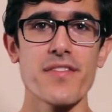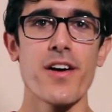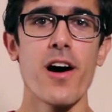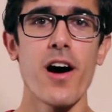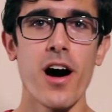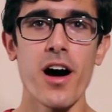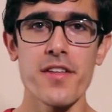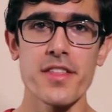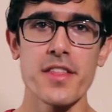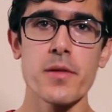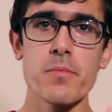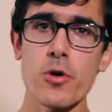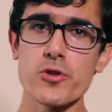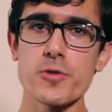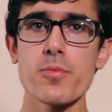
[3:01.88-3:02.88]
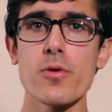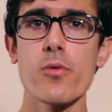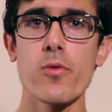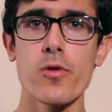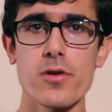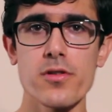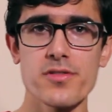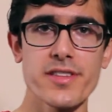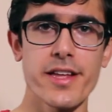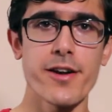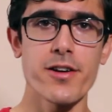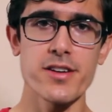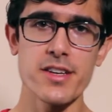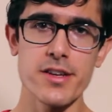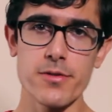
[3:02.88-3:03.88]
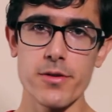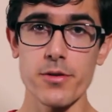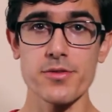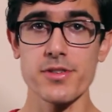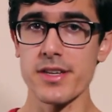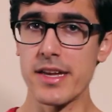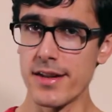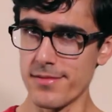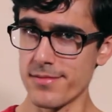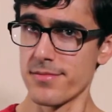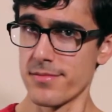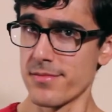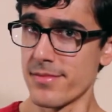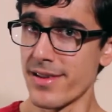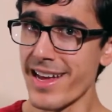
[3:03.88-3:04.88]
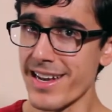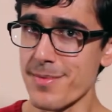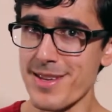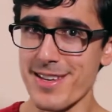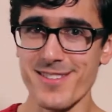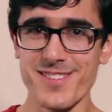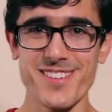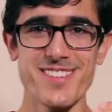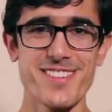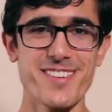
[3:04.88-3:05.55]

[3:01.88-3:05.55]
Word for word: of Hoth and the multiple worlds that our heroes and enemies